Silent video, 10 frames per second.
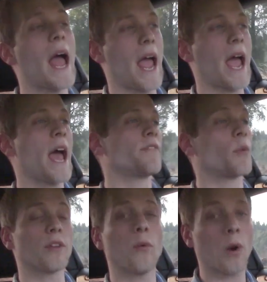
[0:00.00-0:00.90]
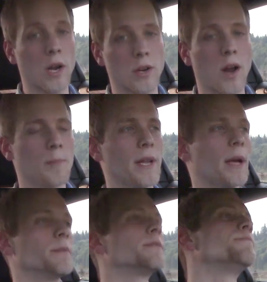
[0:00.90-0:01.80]
at 4,400
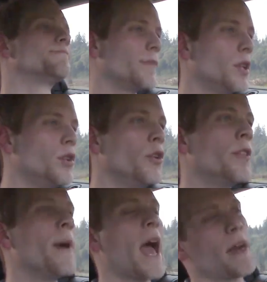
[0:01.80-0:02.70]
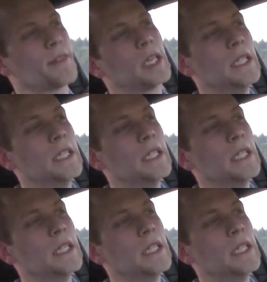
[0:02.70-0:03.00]
RPMs. Do the math.